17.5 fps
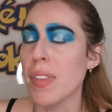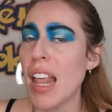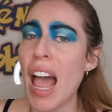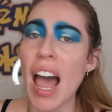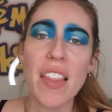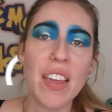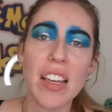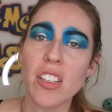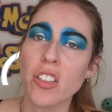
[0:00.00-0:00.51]

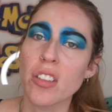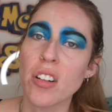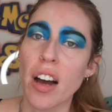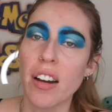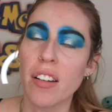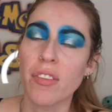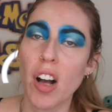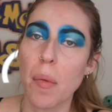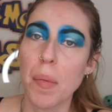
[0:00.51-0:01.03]
and then just kind
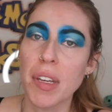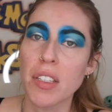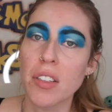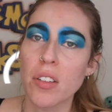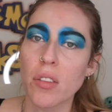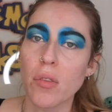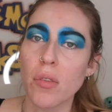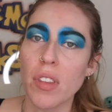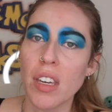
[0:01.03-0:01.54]
of coming
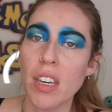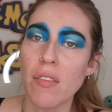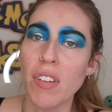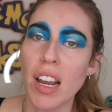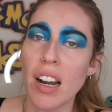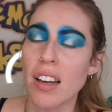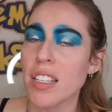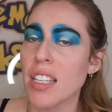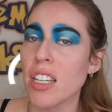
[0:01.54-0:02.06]
to the
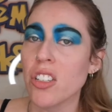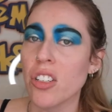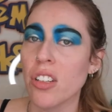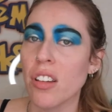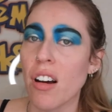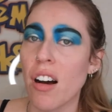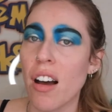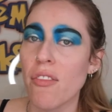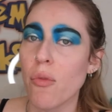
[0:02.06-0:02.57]
realization
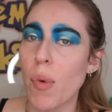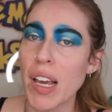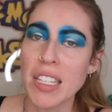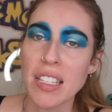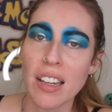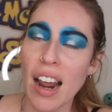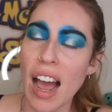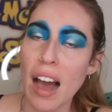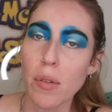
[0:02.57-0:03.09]
that I've
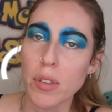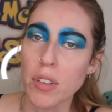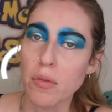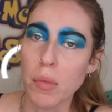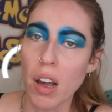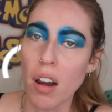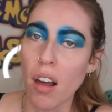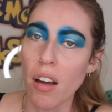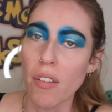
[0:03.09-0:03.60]
wasted hours of
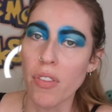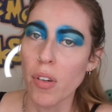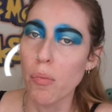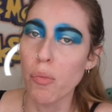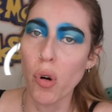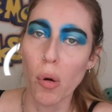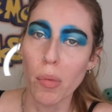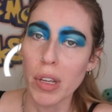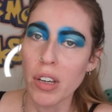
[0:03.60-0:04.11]
my life that
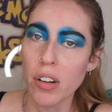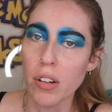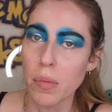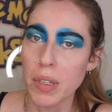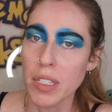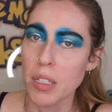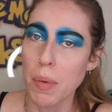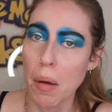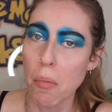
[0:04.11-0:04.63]
probably could have
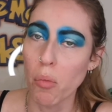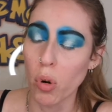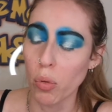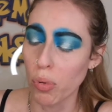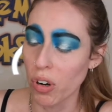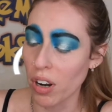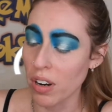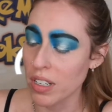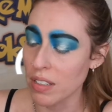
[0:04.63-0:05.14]
been spent more
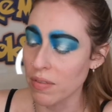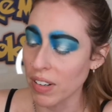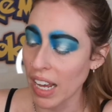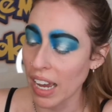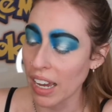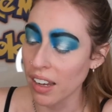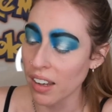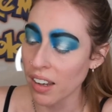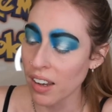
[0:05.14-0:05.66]

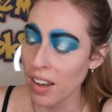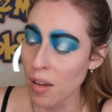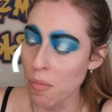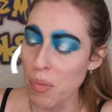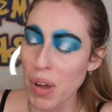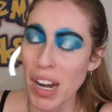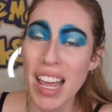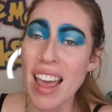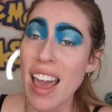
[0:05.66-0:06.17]
productively.
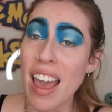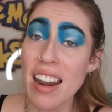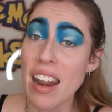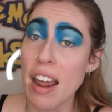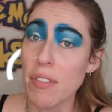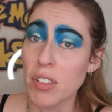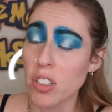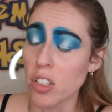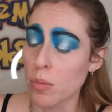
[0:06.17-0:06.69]
But it
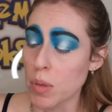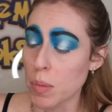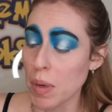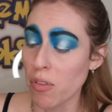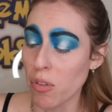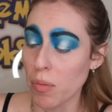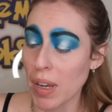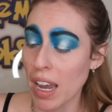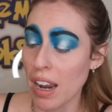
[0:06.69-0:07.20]
never stops me
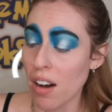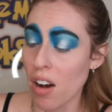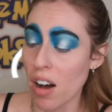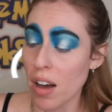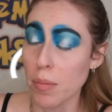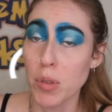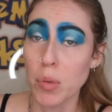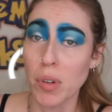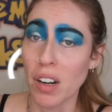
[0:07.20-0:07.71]
from getting
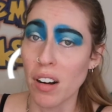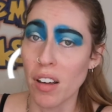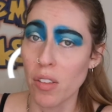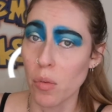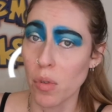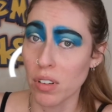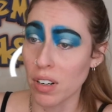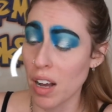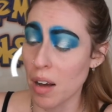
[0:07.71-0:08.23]
hyped when another
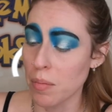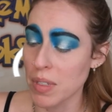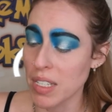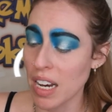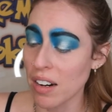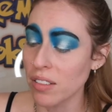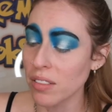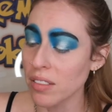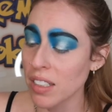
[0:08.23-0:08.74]
one comes
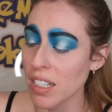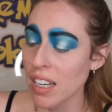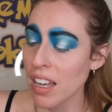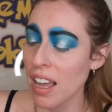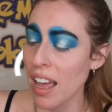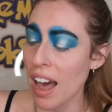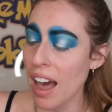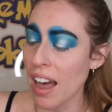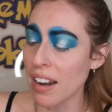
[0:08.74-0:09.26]
out.
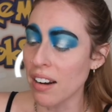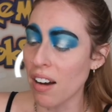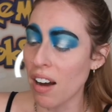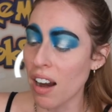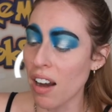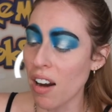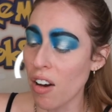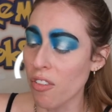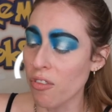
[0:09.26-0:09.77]
And I
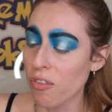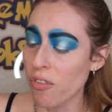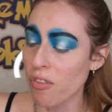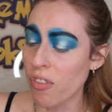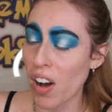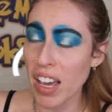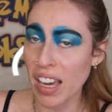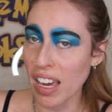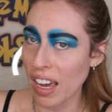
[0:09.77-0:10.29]
love
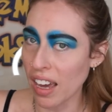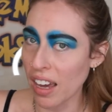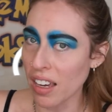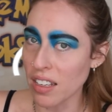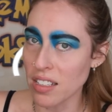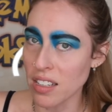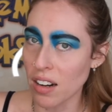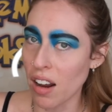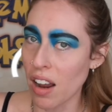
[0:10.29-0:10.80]

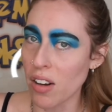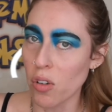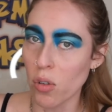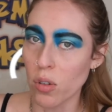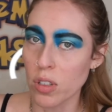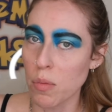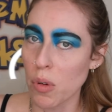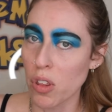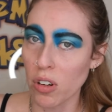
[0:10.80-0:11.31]
Vikings and like
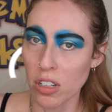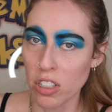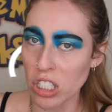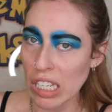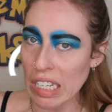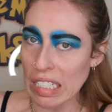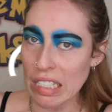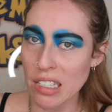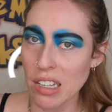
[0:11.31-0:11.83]
Norse
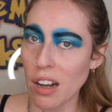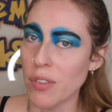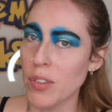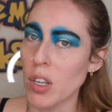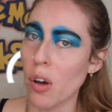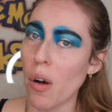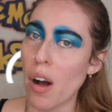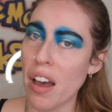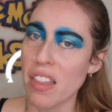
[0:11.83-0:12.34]
mythology and stuff,
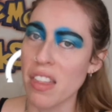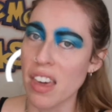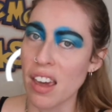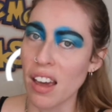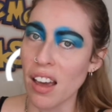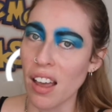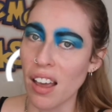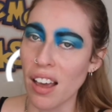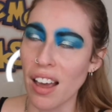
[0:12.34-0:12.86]
so I
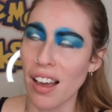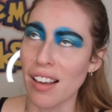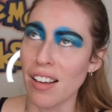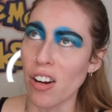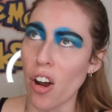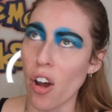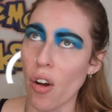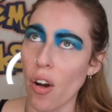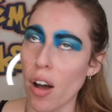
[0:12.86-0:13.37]
think, you
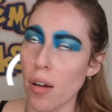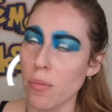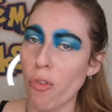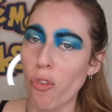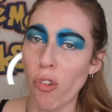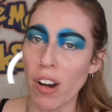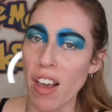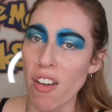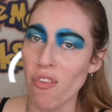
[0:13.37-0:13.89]
know, I'm
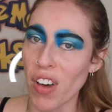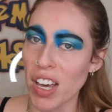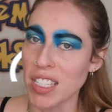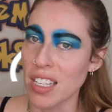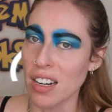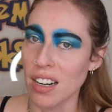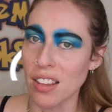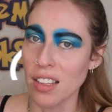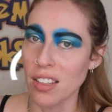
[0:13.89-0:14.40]
fully
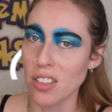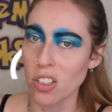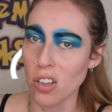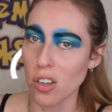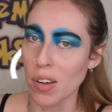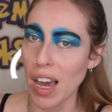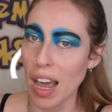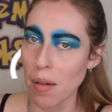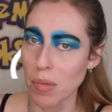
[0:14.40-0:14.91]
invested in this
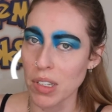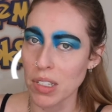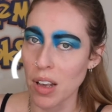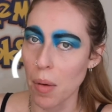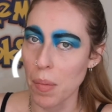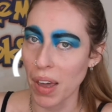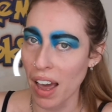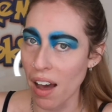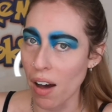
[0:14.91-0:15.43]
new game that's
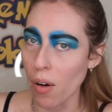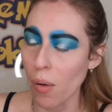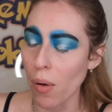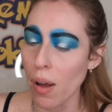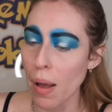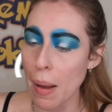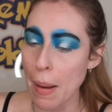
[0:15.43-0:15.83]
coming out.